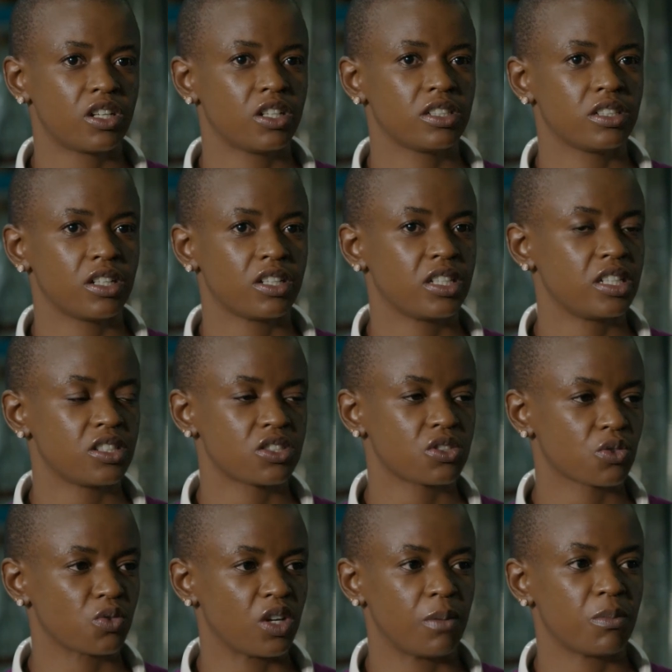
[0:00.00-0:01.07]
on
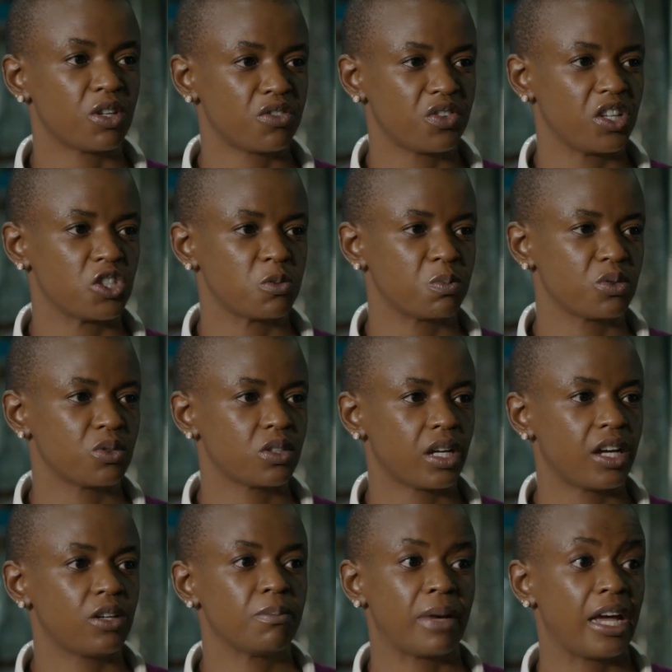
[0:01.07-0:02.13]
Instagram, on
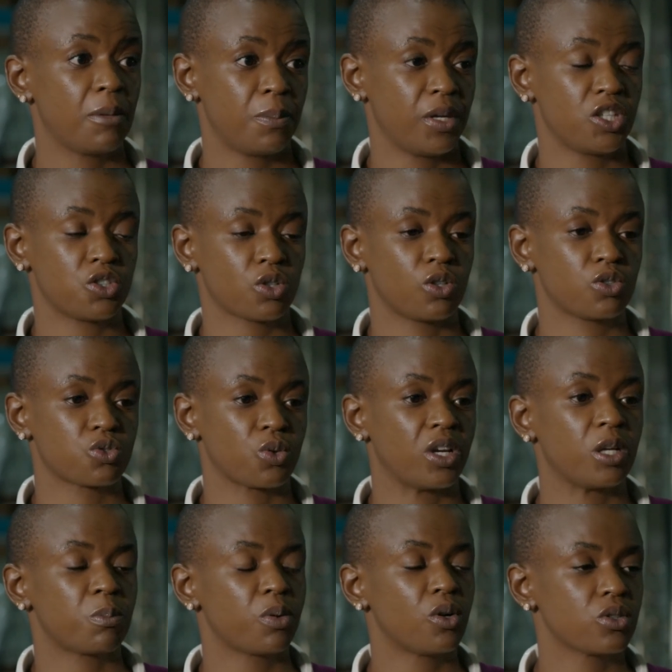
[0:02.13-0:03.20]
Facebook, my page also,
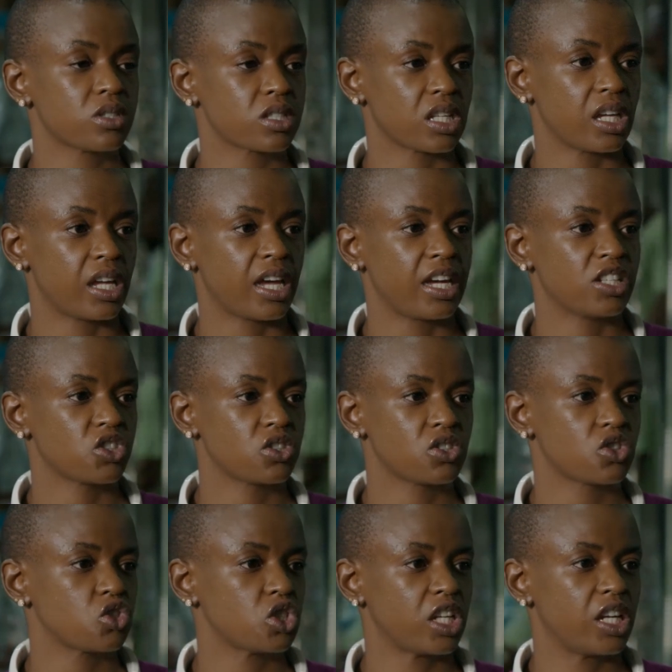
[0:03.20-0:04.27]
and post there and
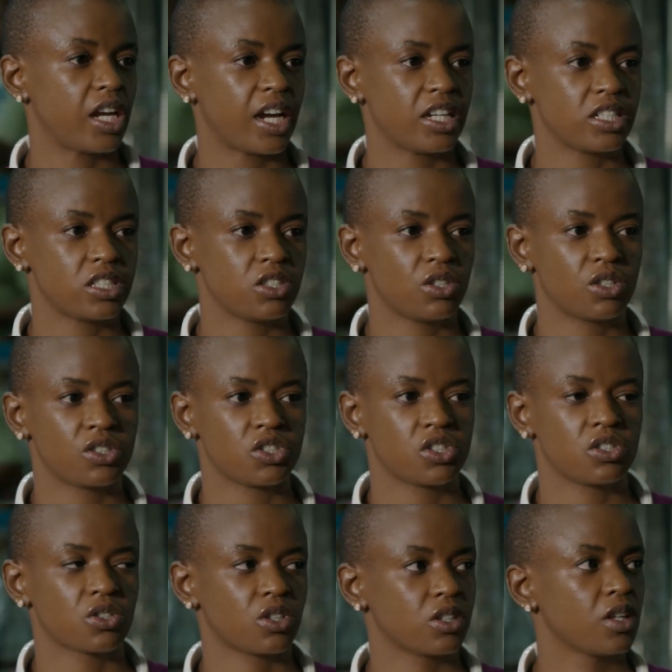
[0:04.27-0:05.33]
just share
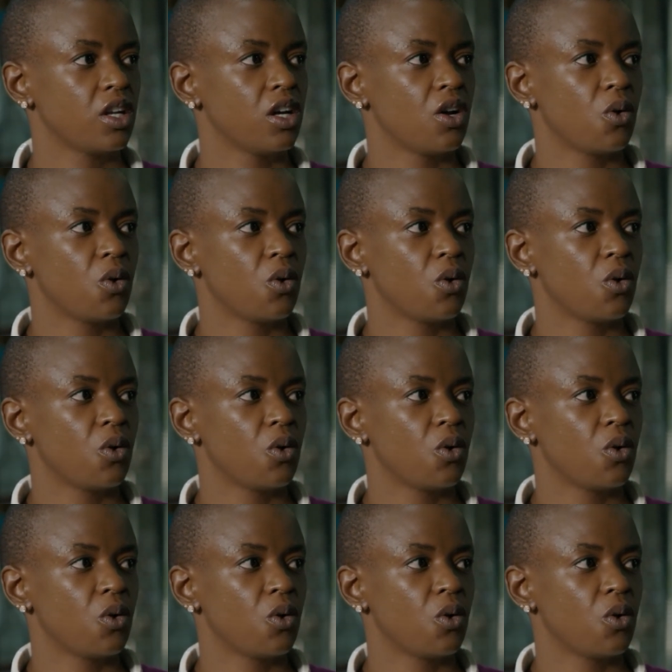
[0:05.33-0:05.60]
ideologies on